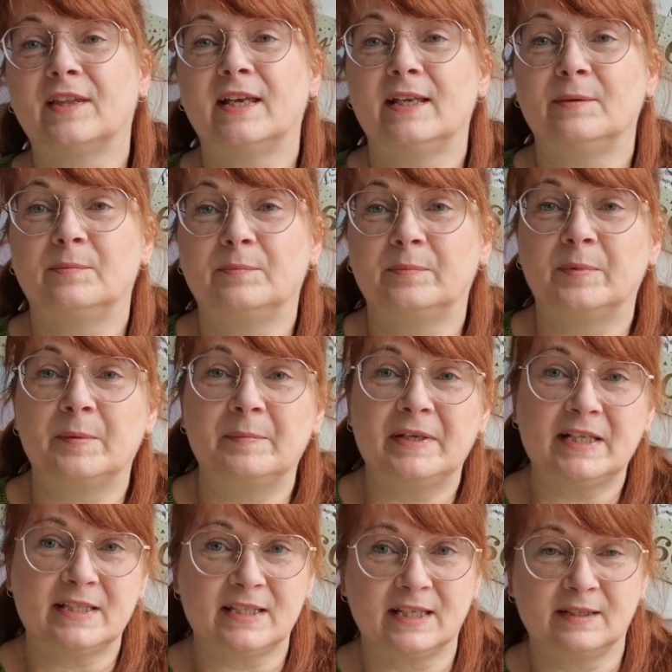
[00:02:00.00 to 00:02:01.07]
They were
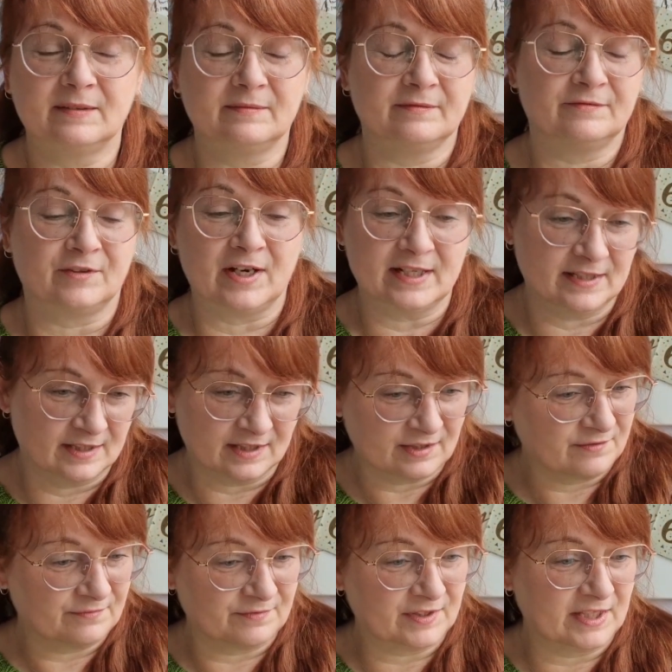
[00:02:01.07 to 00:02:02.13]
meeting
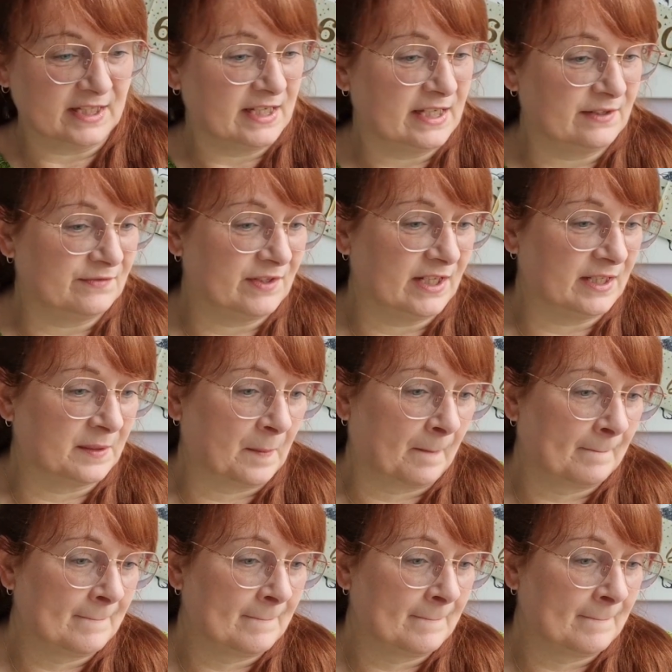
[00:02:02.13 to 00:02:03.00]
friends for the evening.